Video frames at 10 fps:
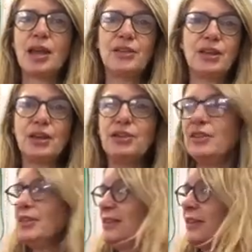The other
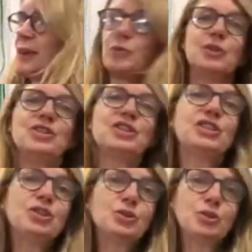thing that I wanted
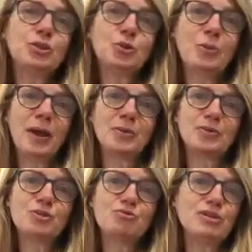to talk to you about was
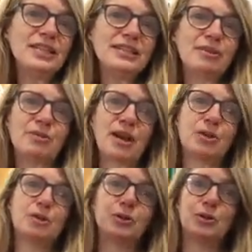a reading
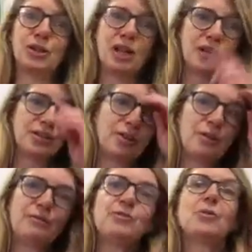record. So
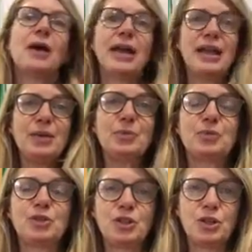if you are able
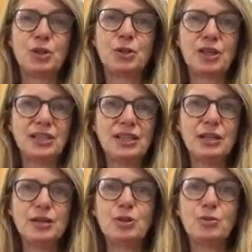to
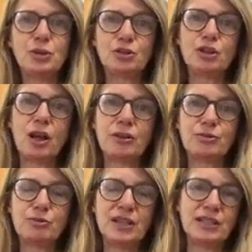continue with your child's
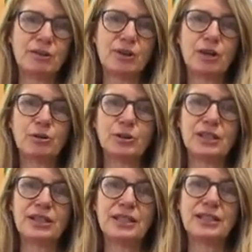reading record
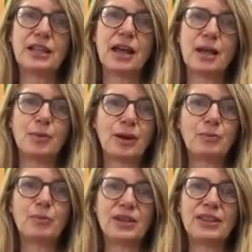in this time,
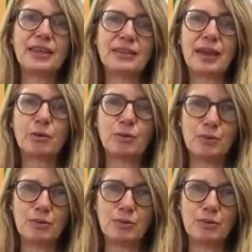we think that would be